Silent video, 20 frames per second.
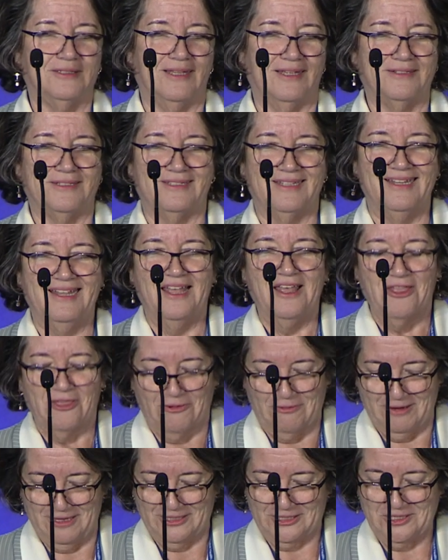That's
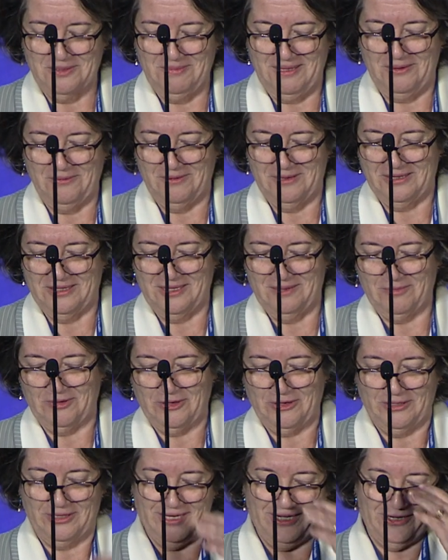thrilled to meet one of them
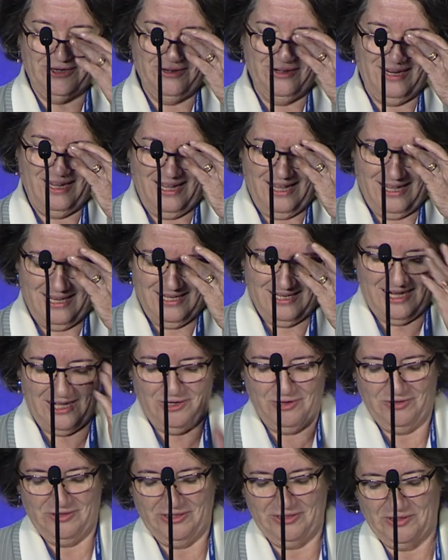earlier, and I
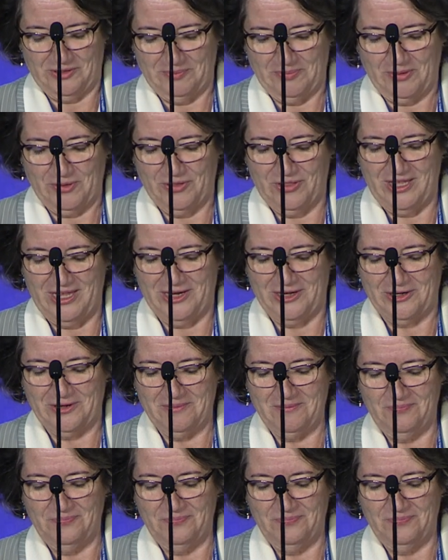know that they're both here.